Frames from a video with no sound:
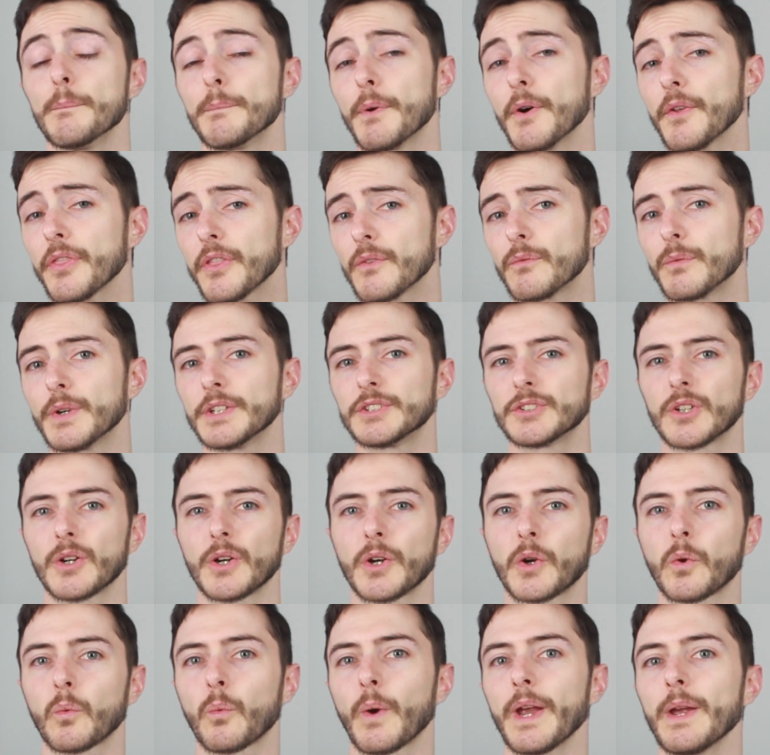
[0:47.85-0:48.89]
both of which
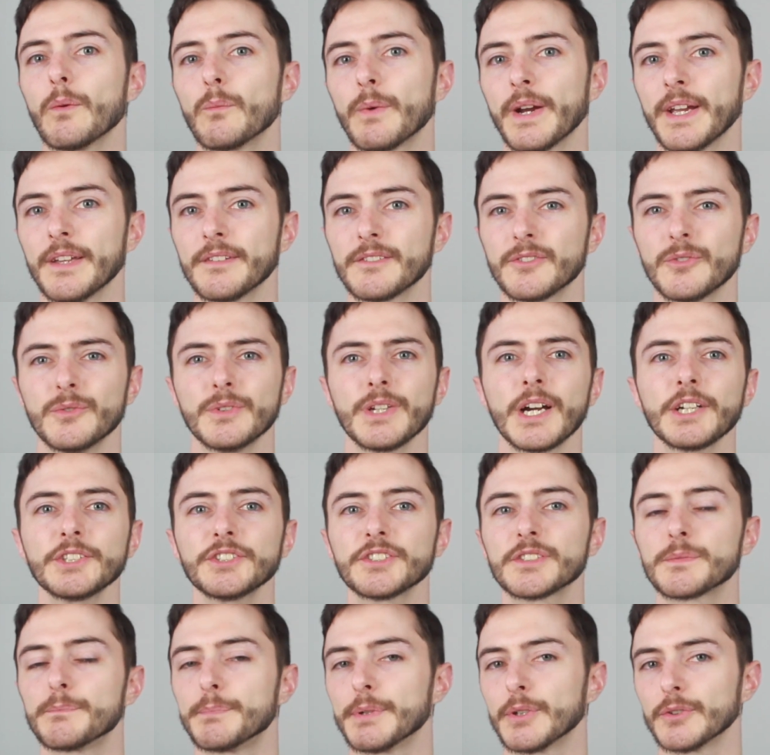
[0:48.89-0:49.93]
are great ways to not
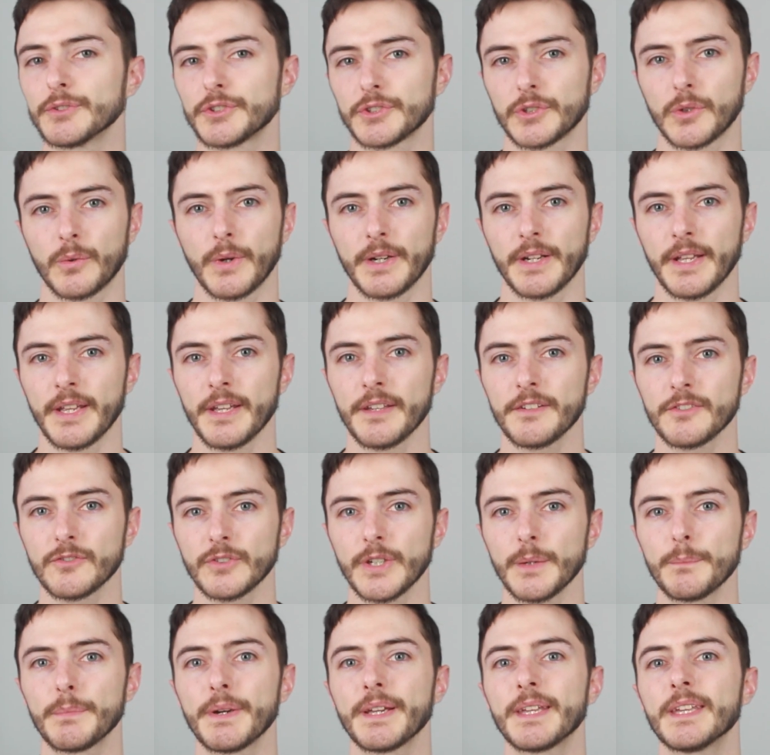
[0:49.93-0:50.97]
just build your credit
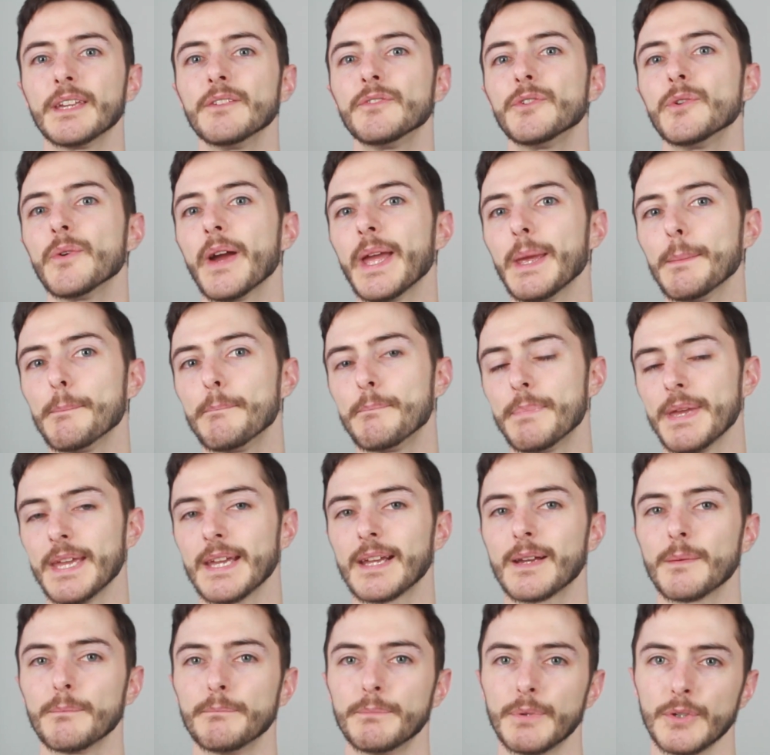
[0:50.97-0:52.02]
history, but give you a
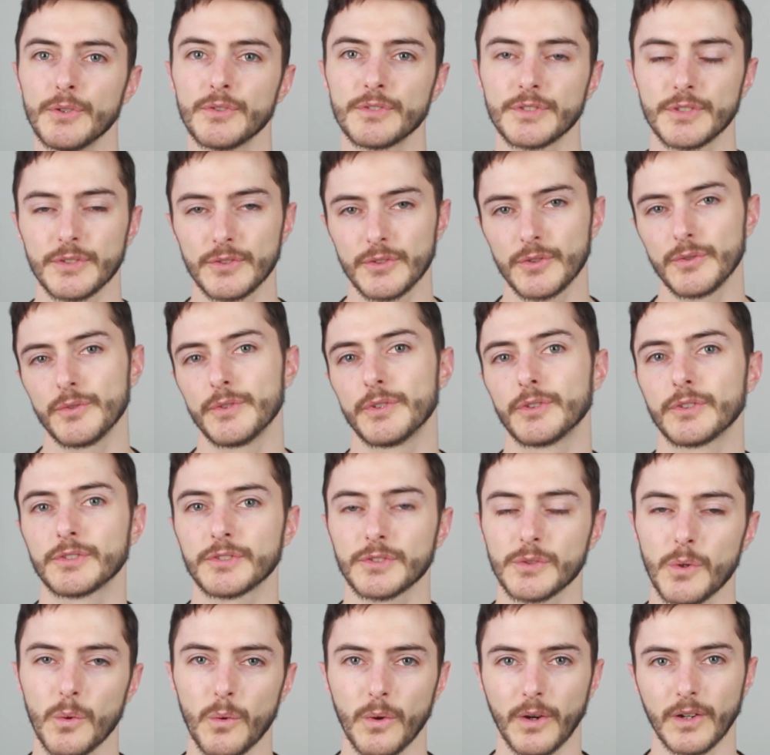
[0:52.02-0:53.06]
big boost to your
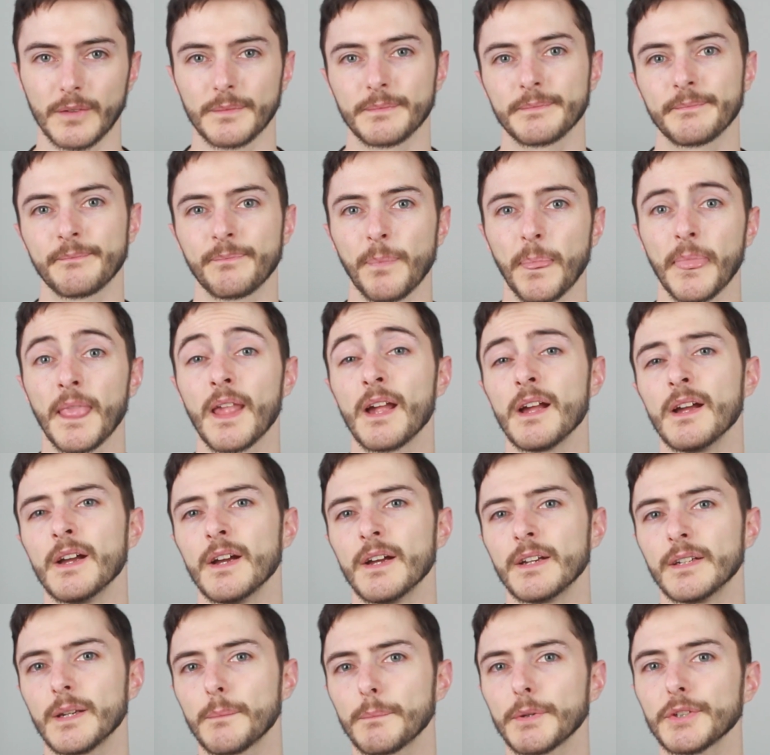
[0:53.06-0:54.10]
score.
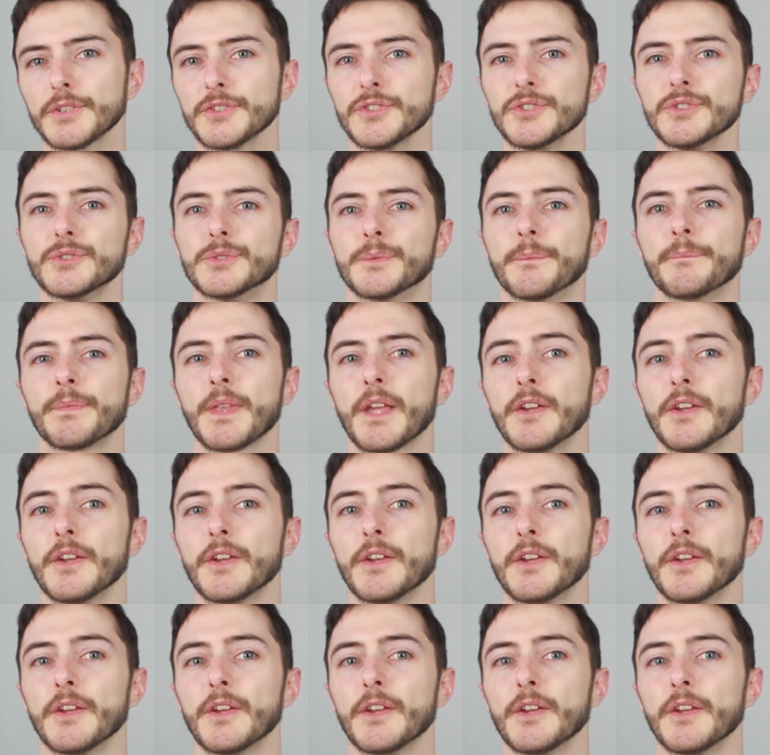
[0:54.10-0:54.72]
Number 2,